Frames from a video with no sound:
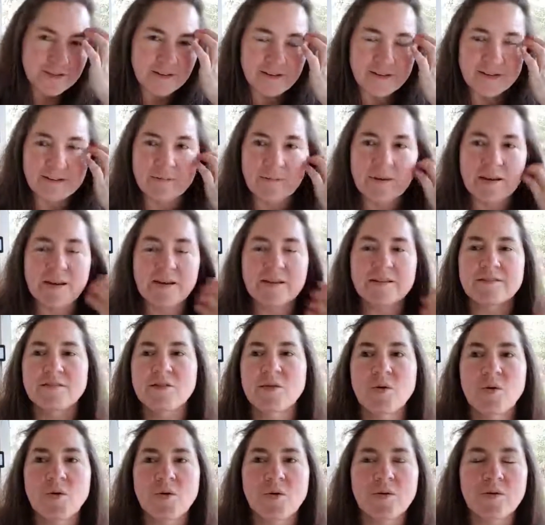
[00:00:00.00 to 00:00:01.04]
is my next
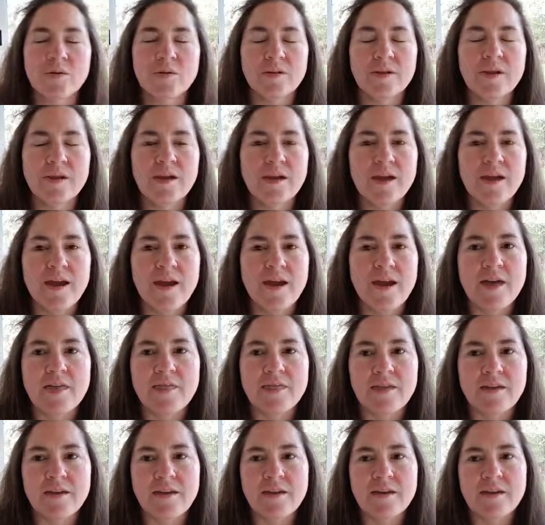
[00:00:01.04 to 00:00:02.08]
goal,
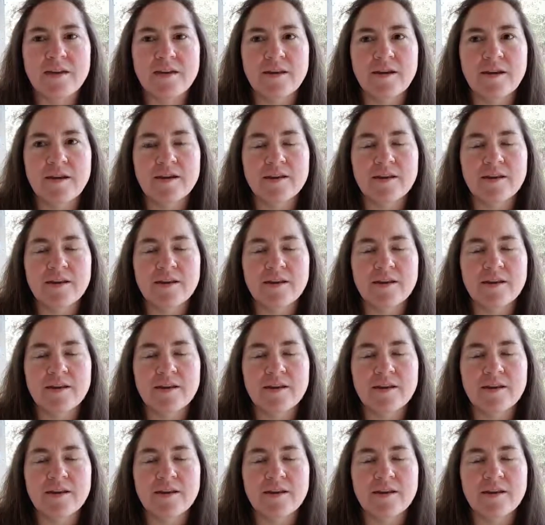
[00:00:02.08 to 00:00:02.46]
and then uh,